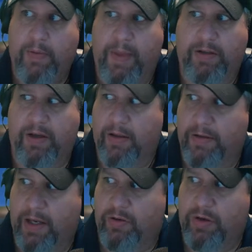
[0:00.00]
That's the other
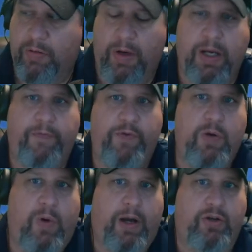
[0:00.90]
thing too. If
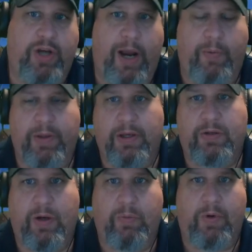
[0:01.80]
you want to chat with
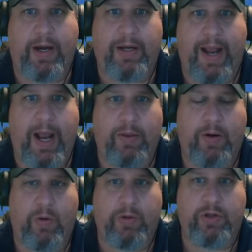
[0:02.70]
us right now, the
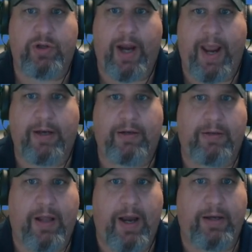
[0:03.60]
only chat
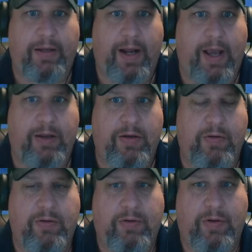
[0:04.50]
client that I
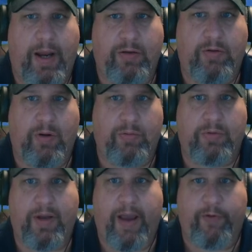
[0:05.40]
use, I
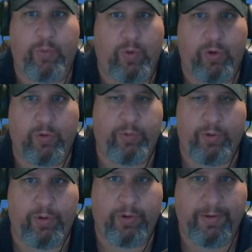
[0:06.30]
don't have a
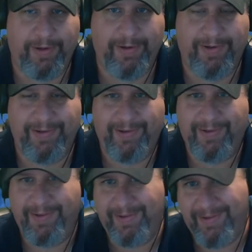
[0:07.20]
Whirlpool.
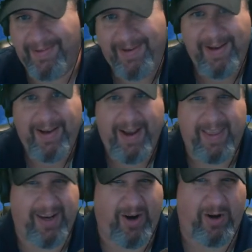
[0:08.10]
I
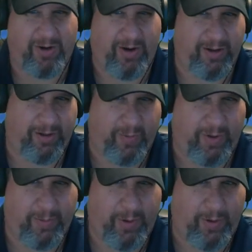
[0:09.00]
think Art called it the
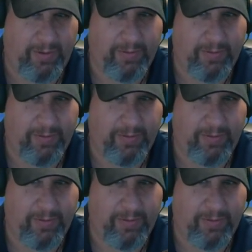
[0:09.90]
wormhole.